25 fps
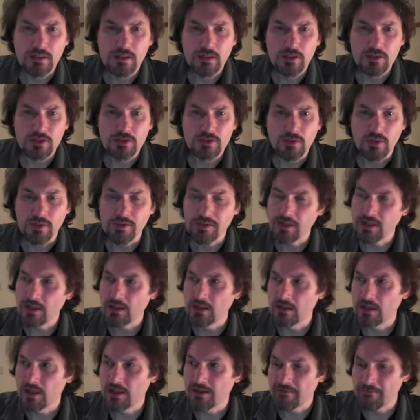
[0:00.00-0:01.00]
So I think a
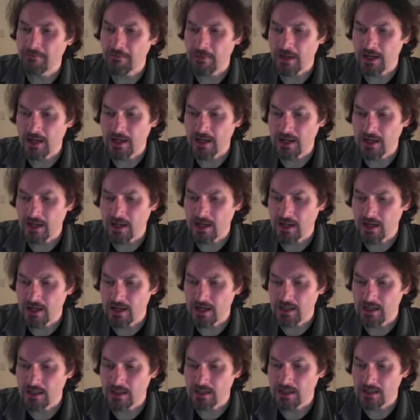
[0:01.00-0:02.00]
lot of
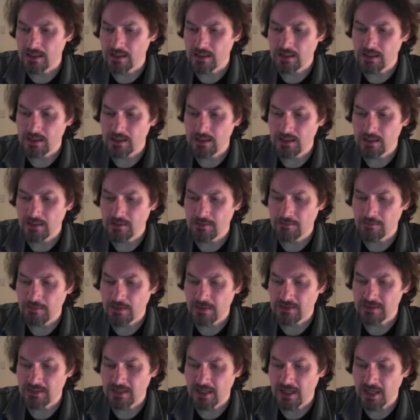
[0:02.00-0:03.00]
my
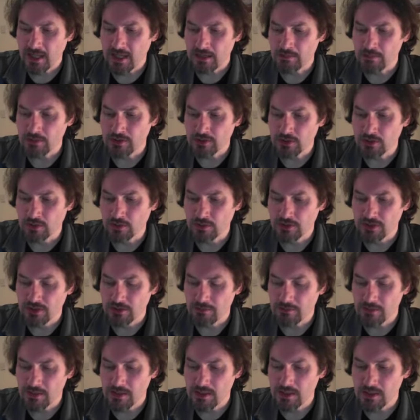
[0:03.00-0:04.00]
time is going to
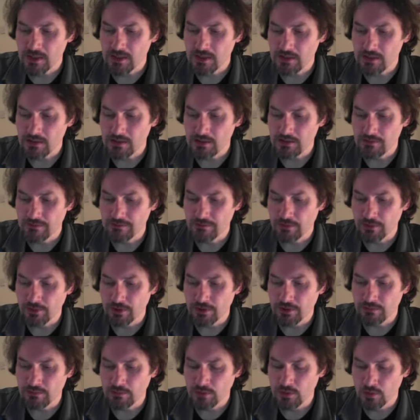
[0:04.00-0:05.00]
be
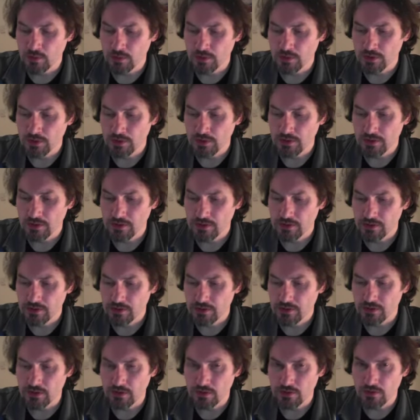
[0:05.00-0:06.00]
devoted more
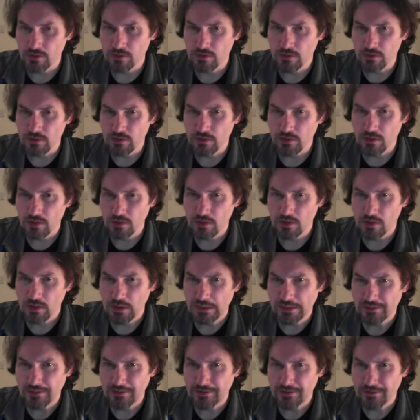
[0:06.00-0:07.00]
to
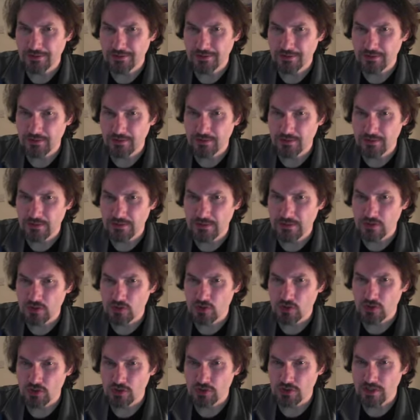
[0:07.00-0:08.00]

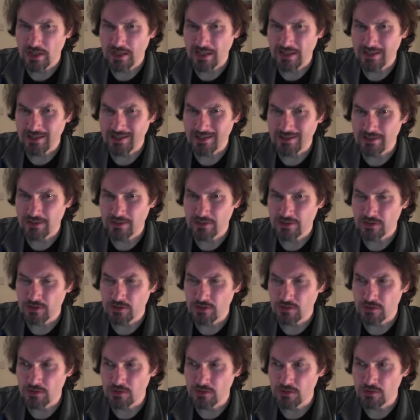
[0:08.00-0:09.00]
trying
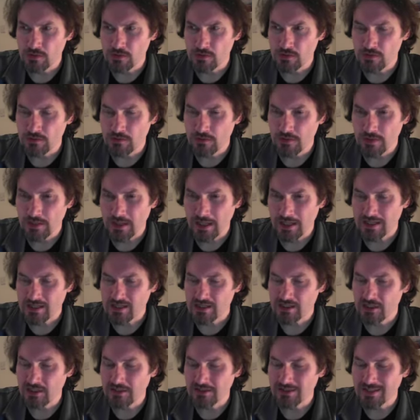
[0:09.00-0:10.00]
to, and
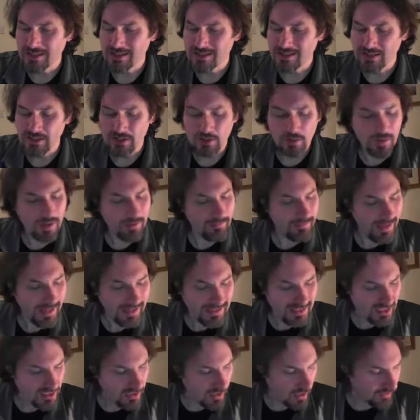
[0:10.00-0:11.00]
it's not that, you know,
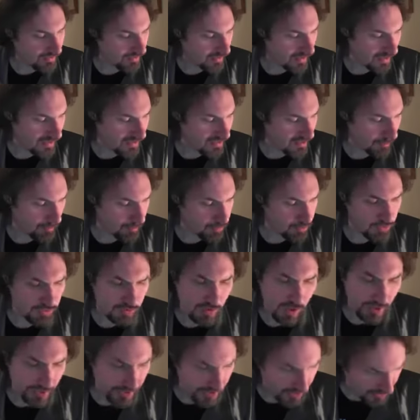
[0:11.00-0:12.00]
it's not that it's a
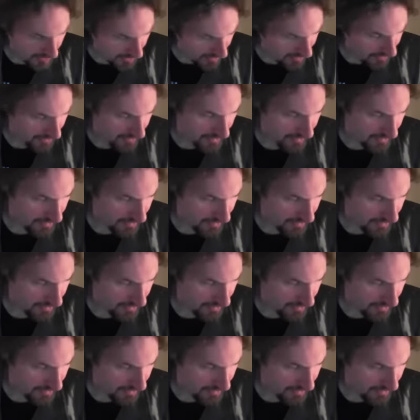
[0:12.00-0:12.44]
product